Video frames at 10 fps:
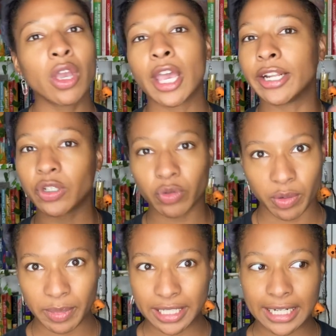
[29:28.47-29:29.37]
and do your
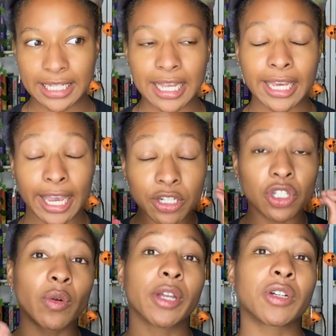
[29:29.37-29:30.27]
business. Like, I
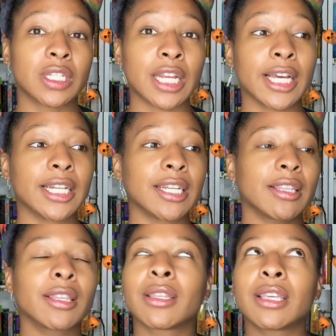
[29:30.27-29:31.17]
do understand it.